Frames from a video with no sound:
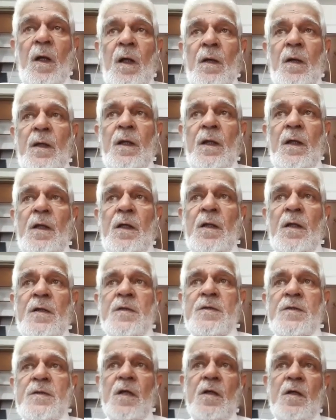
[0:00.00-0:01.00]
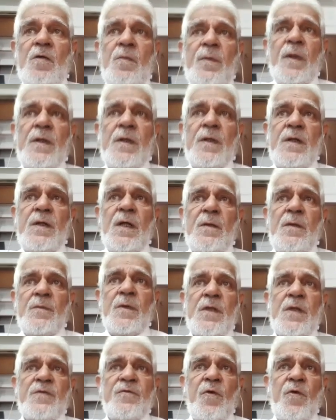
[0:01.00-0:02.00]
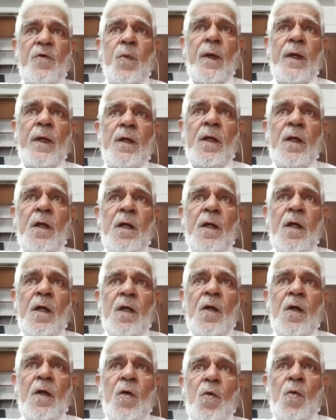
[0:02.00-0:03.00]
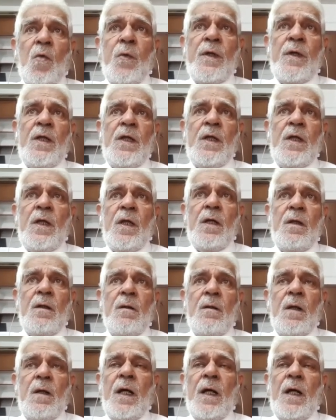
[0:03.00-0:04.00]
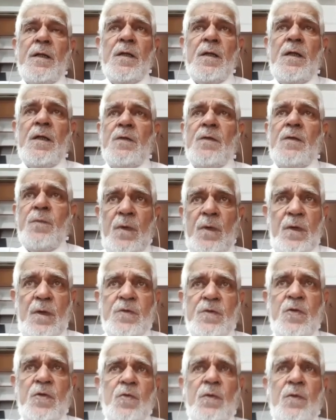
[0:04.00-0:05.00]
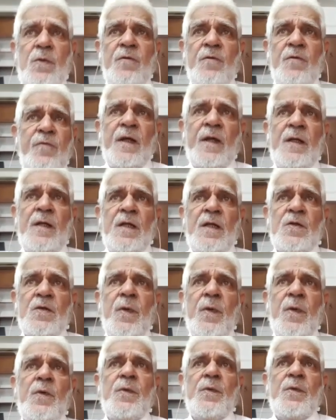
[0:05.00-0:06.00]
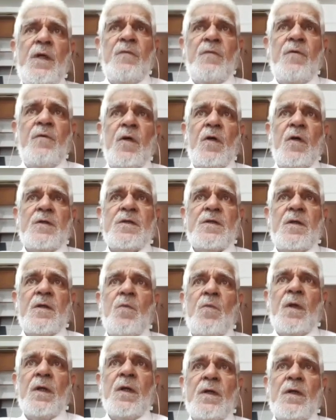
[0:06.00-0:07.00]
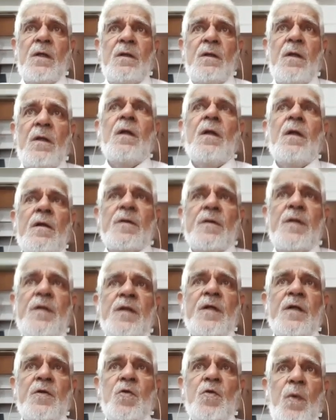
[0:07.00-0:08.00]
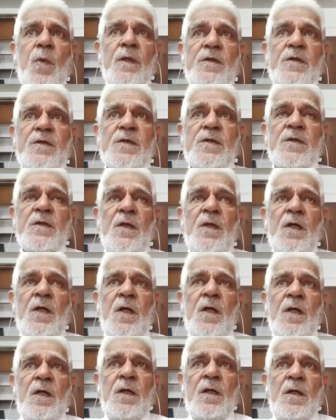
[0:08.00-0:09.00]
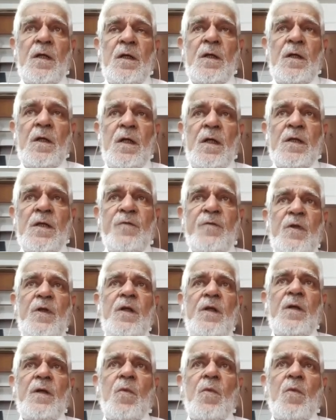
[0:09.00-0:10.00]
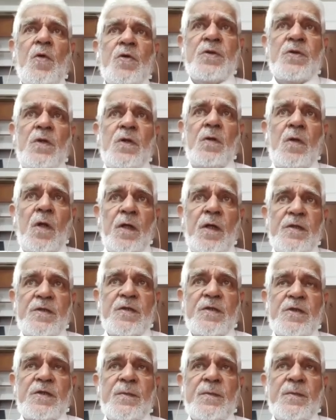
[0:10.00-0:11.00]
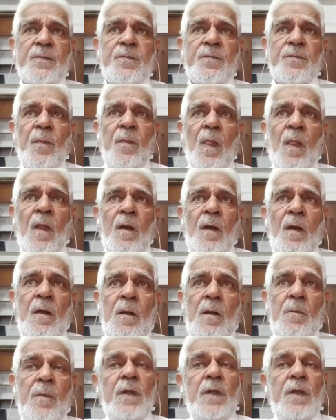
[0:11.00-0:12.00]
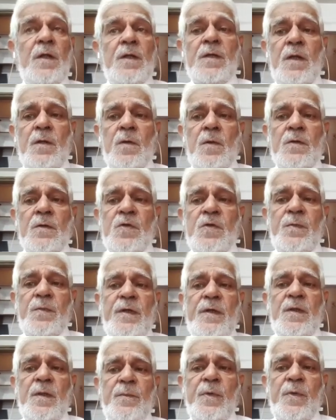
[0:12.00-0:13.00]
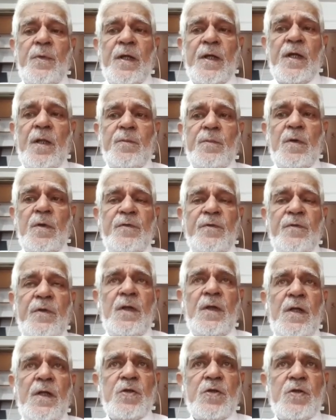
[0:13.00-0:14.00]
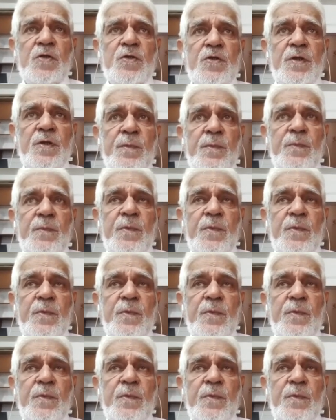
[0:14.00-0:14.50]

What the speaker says: Okay. Star of Bethlehem is for when we ideally is defined as when we have lost someone dear to us. It's for an emotional loss. But it can also be the breakup of a relationship.